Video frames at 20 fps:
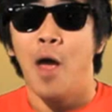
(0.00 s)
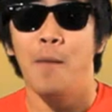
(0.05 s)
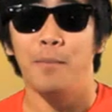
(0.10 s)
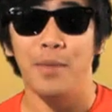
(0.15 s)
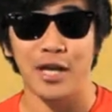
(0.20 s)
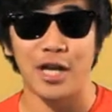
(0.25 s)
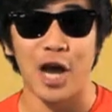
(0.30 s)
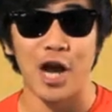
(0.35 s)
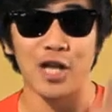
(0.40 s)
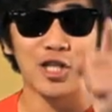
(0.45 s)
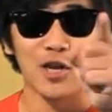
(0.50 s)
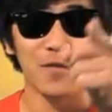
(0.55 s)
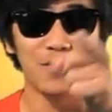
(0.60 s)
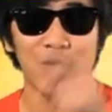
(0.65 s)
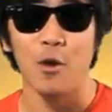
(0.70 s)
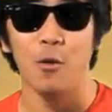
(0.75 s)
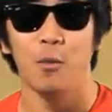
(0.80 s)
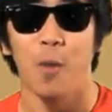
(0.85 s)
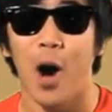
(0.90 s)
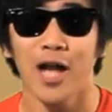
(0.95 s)
Because if
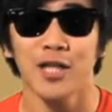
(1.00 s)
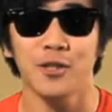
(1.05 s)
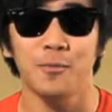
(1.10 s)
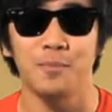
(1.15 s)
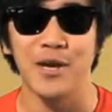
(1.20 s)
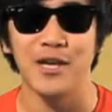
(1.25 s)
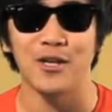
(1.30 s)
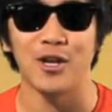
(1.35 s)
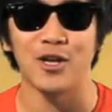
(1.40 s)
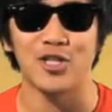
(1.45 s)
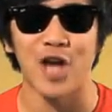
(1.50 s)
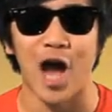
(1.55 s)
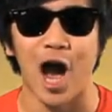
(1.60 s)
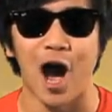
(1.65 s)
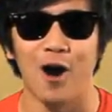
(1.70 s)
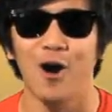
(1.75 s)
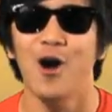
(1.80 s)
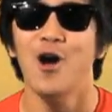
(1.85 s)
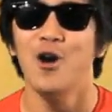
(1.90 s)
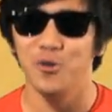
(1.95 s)
you watch Peter
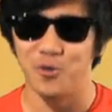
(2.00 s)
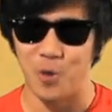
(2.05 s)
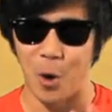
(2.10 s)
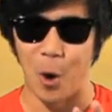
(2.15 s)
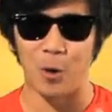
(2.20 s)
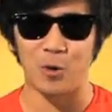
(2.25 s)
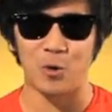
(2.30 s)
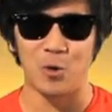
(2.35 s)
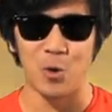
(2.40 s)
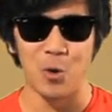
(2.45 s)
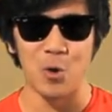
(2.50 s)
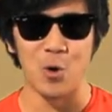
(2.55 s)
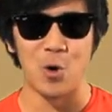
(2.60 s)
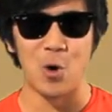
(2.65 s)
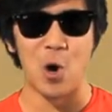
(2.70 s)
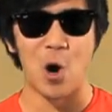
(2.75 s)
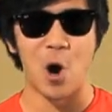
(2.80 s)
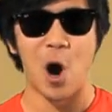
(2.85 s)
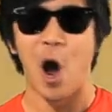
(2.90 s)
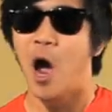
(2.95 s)
Chao, you're
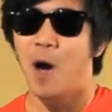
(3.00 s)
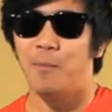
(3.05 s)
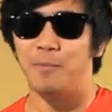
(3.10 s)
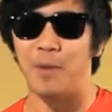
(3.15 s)
cool.